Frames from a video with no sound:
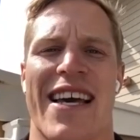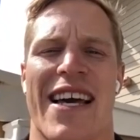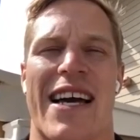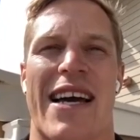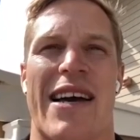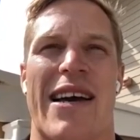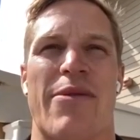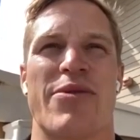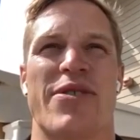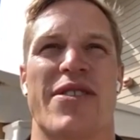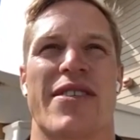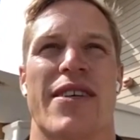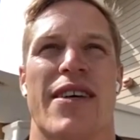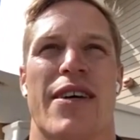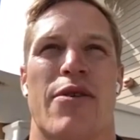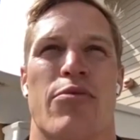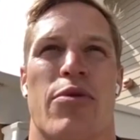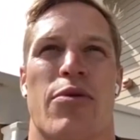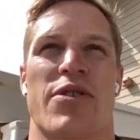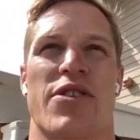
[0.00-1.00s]
Yeah, I was
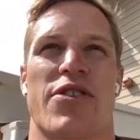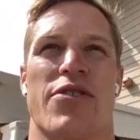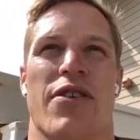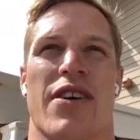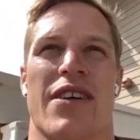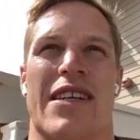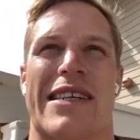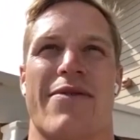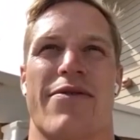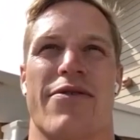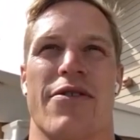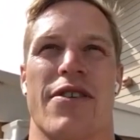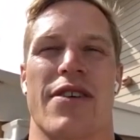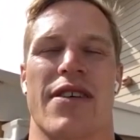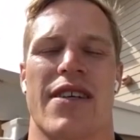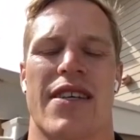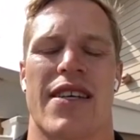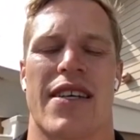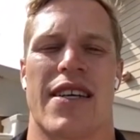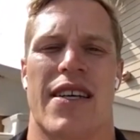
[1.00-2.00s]
probably struggling
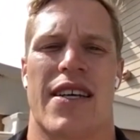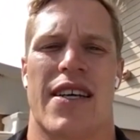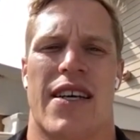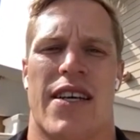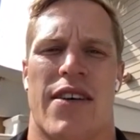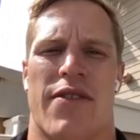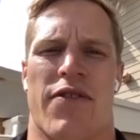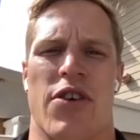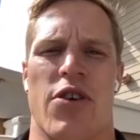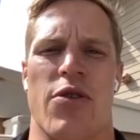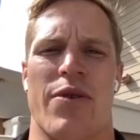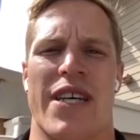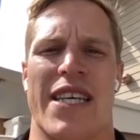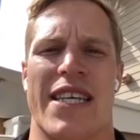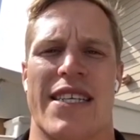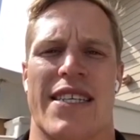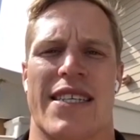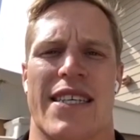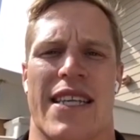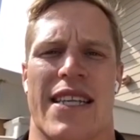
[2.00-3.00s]
for a few
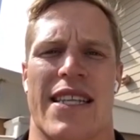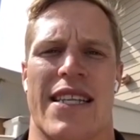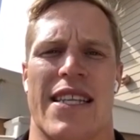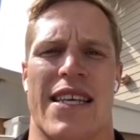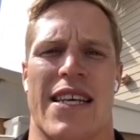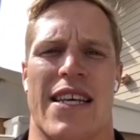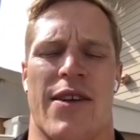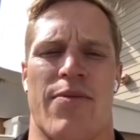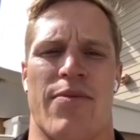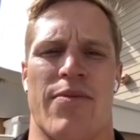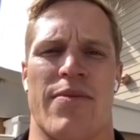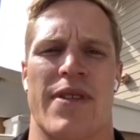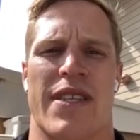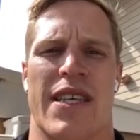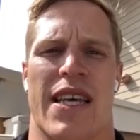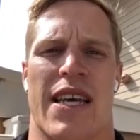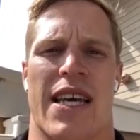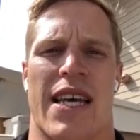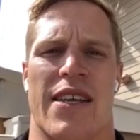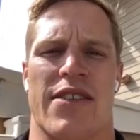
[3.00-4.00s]
weeks, and um,
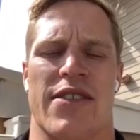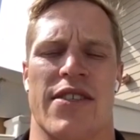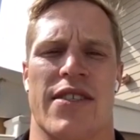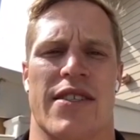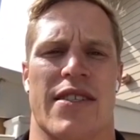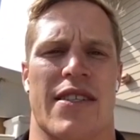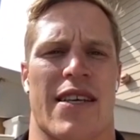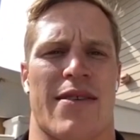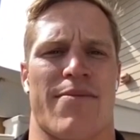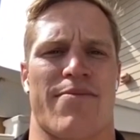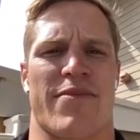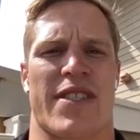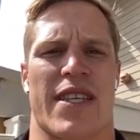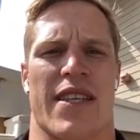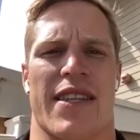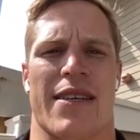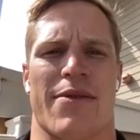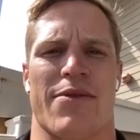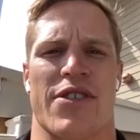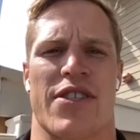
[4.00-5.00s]
yeah, just um,
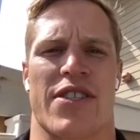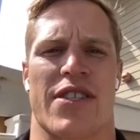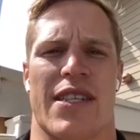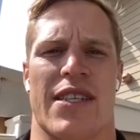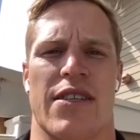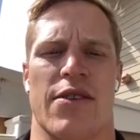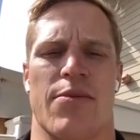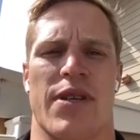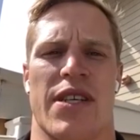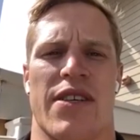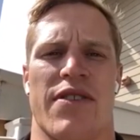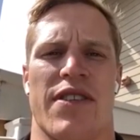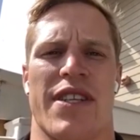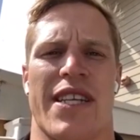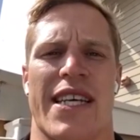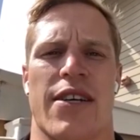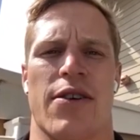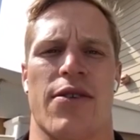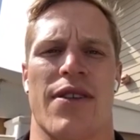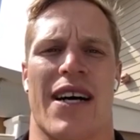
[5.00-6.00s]
something which is a little bit of a
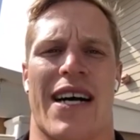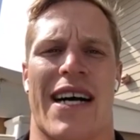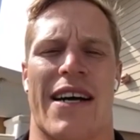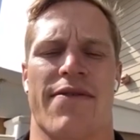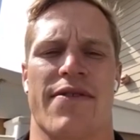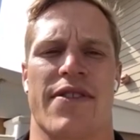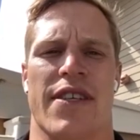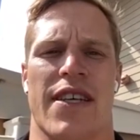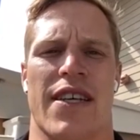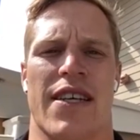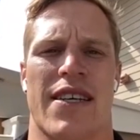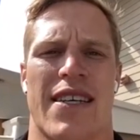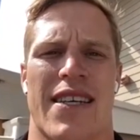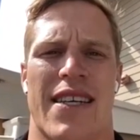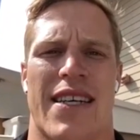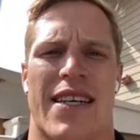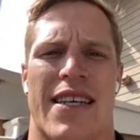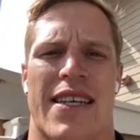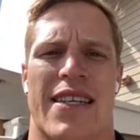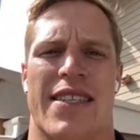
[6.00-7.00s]
niggle that I have to
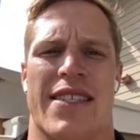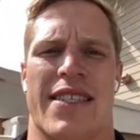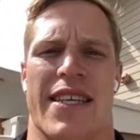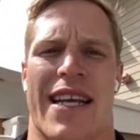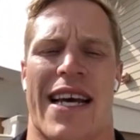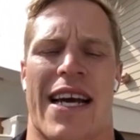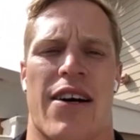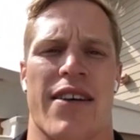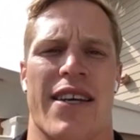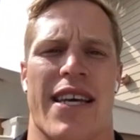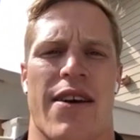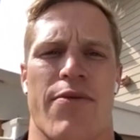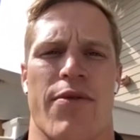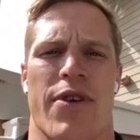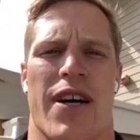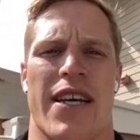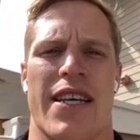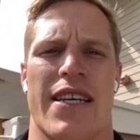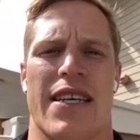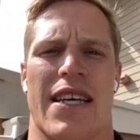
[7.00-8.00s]
sit out and get
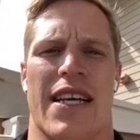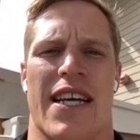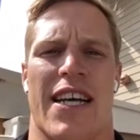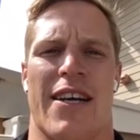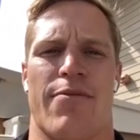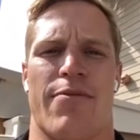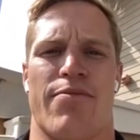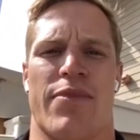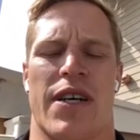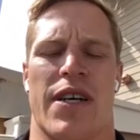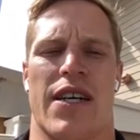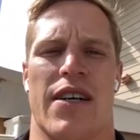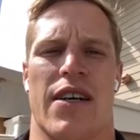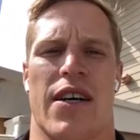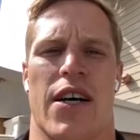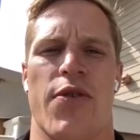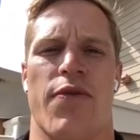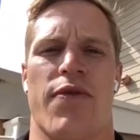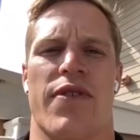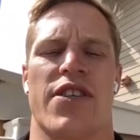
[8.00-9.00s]
right. Um, but
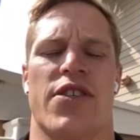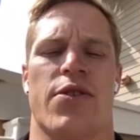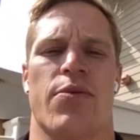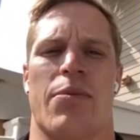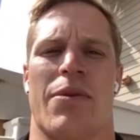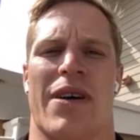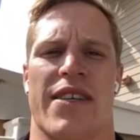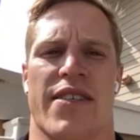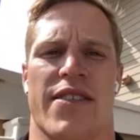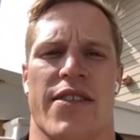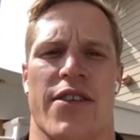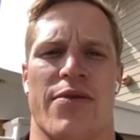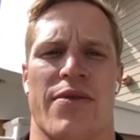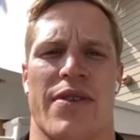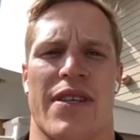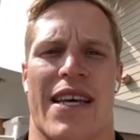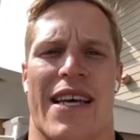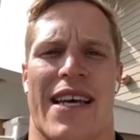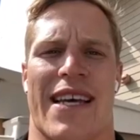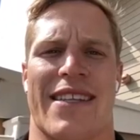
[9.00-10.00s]
hopefully, should be back
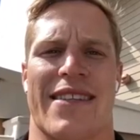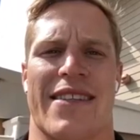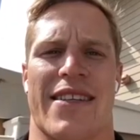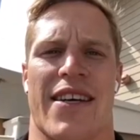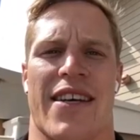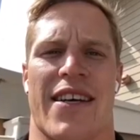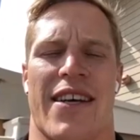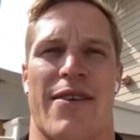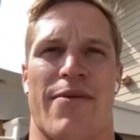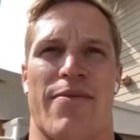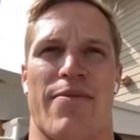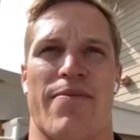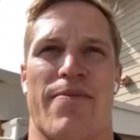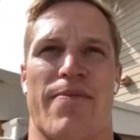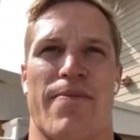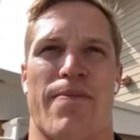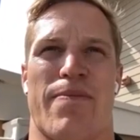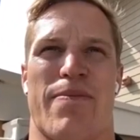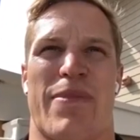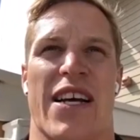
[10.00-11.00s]
soon and uh,
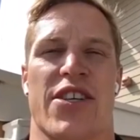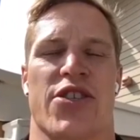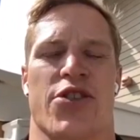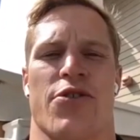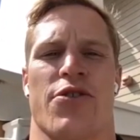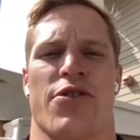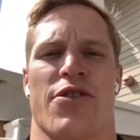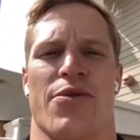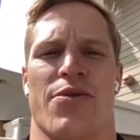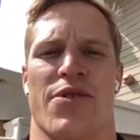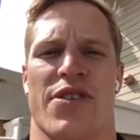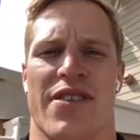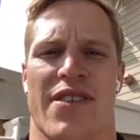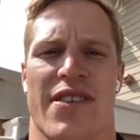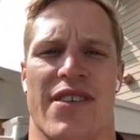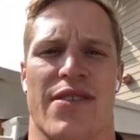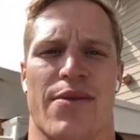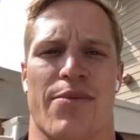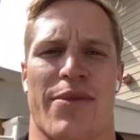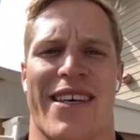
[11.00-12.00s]
back stronger, which I
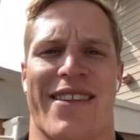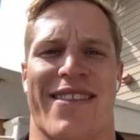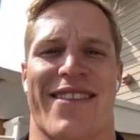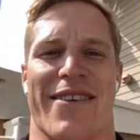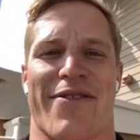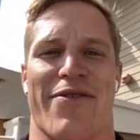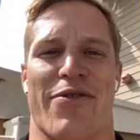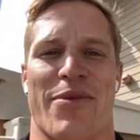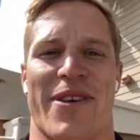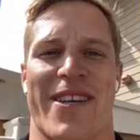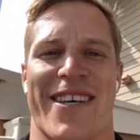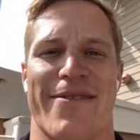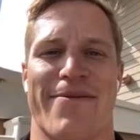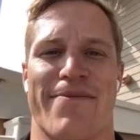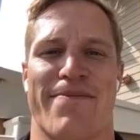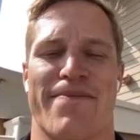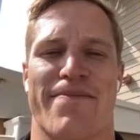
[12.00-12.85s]
think is the main thing for me.